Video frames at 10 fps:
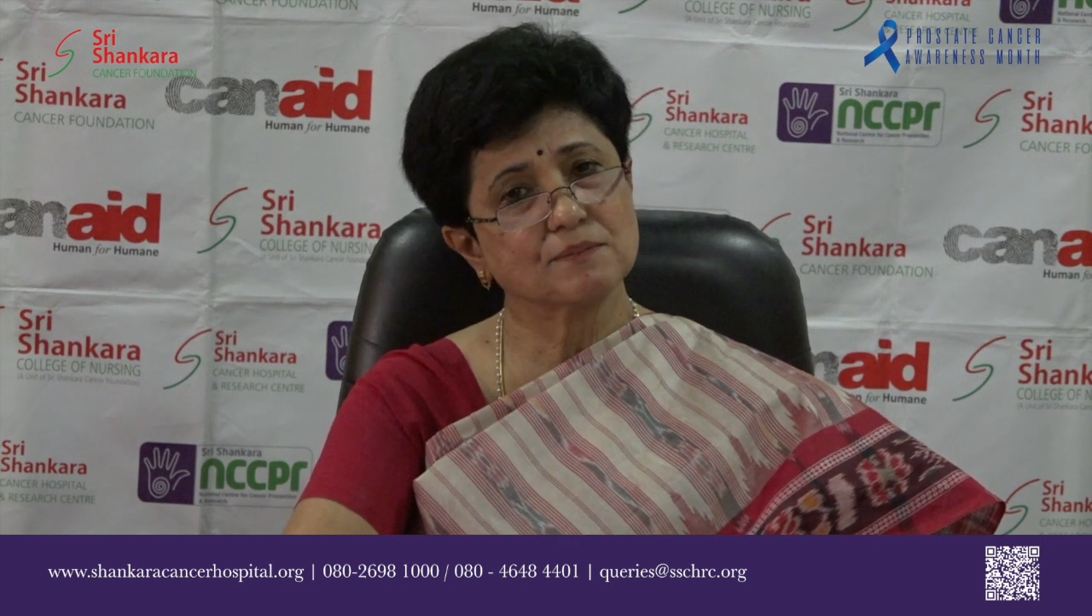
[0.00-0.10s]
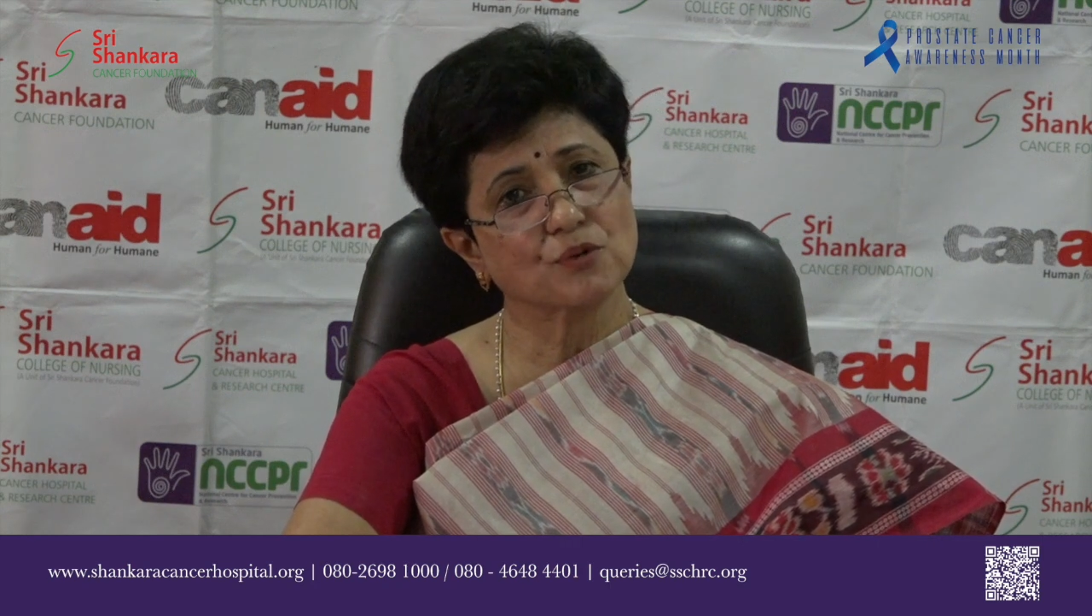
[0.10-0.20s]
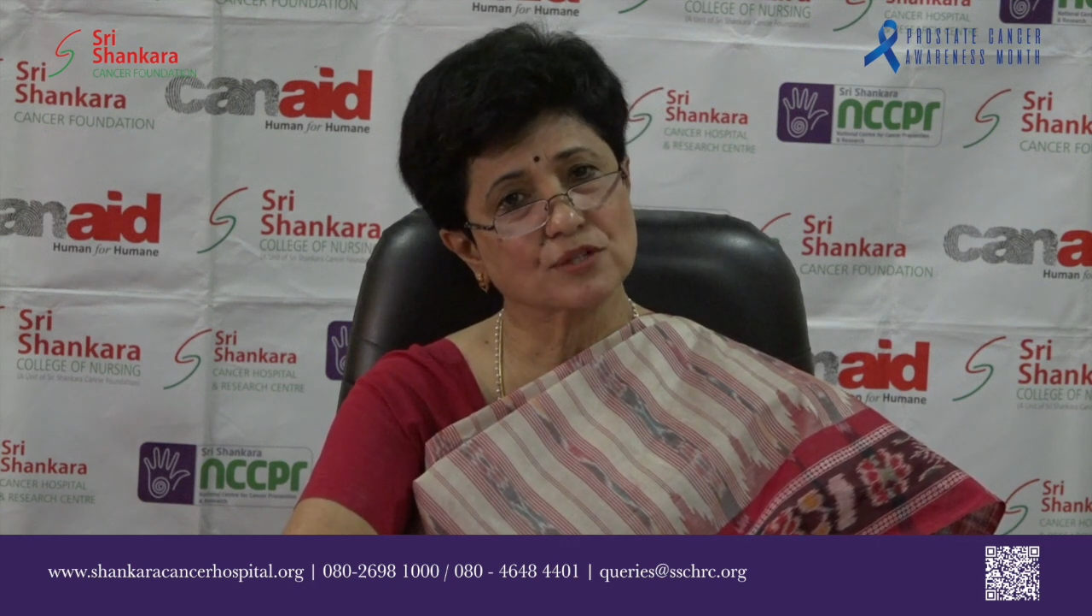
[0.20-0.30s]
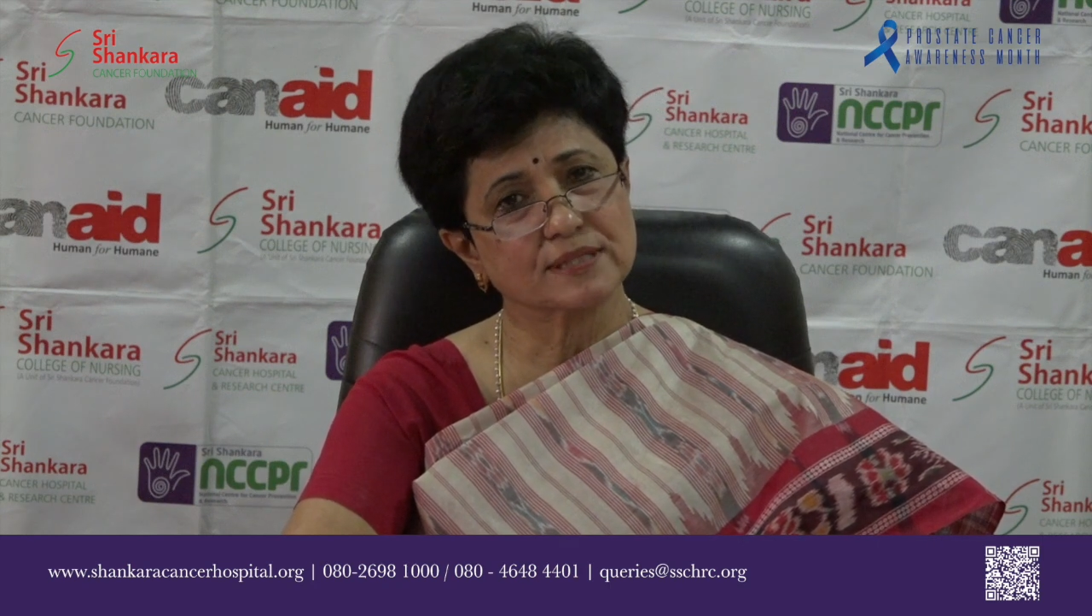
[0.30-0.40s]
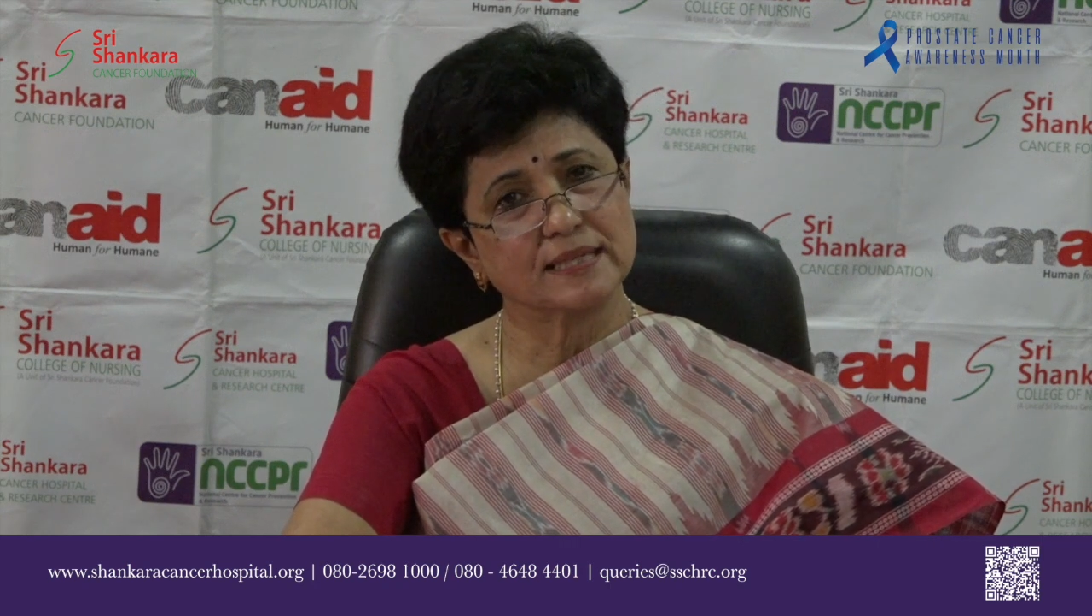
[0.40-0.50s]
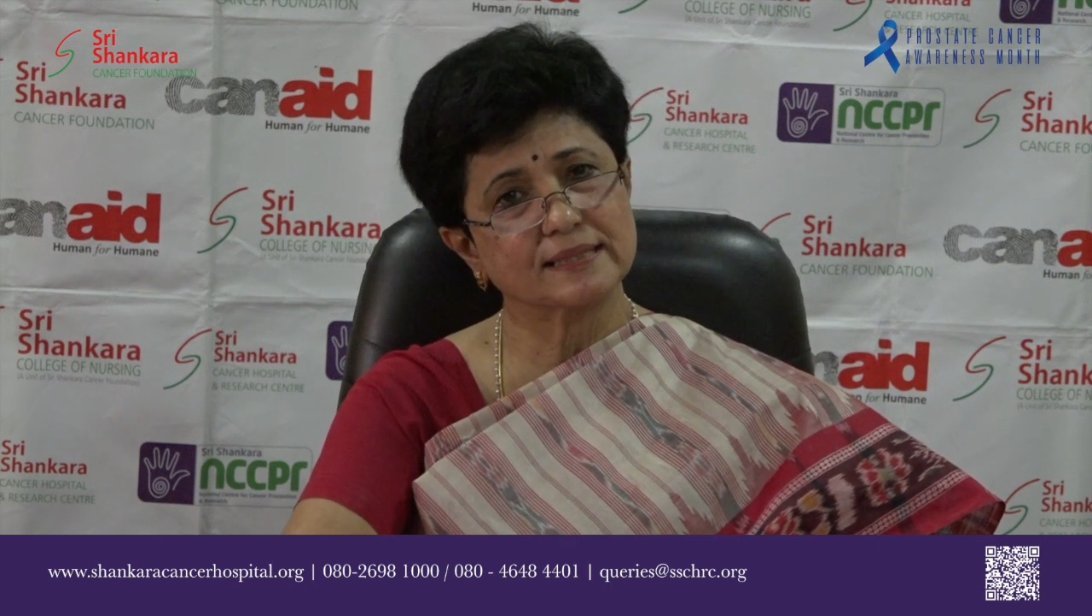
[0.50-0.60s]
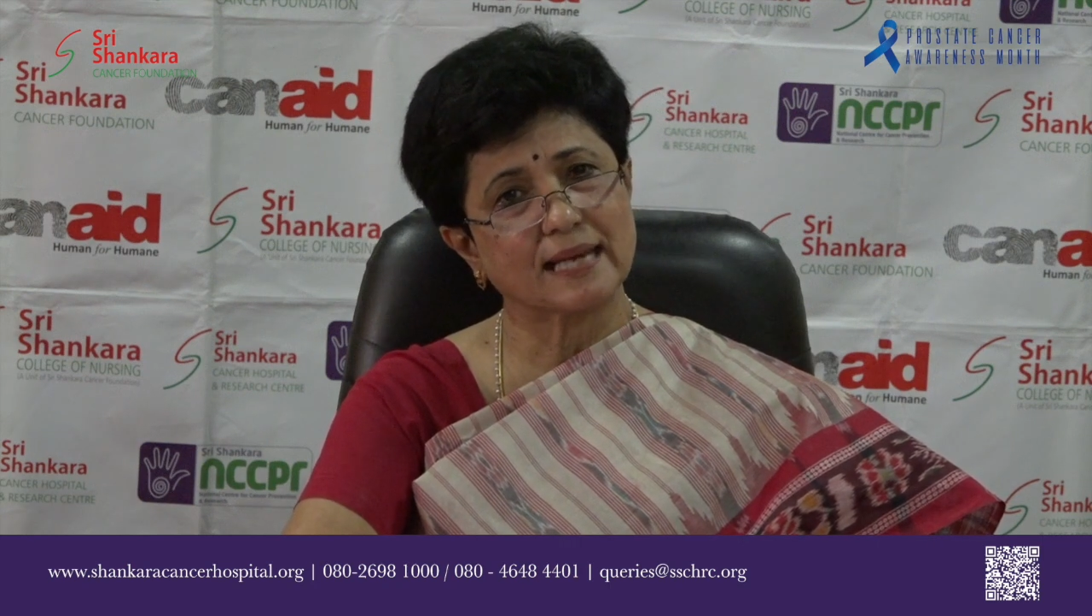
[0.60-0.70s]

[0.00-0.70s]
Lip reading: in prostate